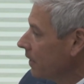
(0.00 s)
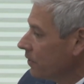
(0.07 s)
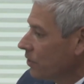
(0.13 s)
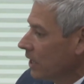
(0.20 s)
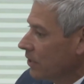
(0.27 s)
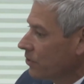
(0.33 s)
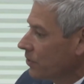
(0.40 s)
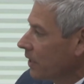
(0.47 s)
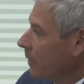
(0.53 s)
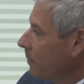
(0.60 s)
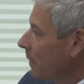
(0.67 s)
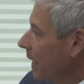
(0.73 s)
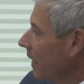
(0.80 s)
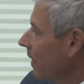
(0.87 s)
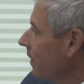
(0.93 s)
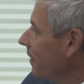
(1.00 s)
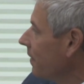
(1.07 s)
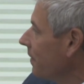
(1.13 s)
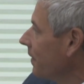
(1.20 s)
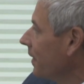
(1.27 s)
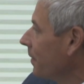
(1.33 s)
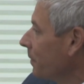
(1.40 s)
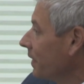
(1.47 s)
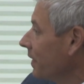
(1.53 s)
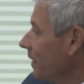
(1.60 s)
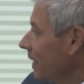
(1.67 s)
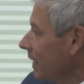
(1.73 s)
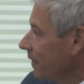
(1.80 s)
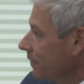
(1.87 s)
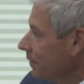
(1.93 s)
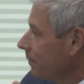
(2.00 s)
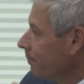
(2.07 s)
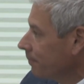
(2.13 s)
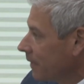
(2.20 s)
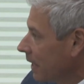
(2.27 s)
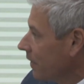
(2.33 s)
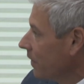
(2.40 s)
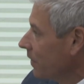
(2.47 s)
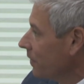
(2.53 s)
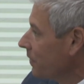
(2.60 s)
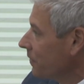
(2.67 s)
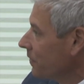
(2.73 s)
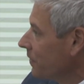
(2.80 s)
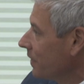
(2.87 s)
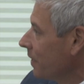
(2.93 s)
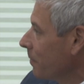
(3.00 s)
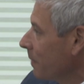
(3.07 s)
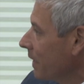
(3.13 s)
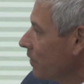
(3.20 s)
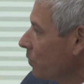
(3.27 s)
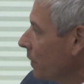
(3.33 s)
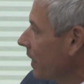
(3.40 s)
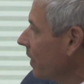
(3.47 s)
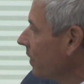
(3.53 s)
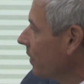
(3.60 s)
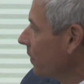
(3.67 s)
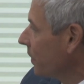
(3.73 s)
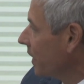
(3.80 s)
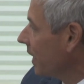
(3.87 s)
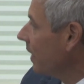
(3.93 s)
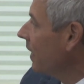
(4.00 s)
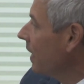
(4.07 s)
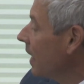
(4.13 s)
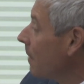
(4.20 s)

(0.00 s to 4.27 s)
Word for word: changes aren't made, you know, within the next 10 years, you know, by 2030,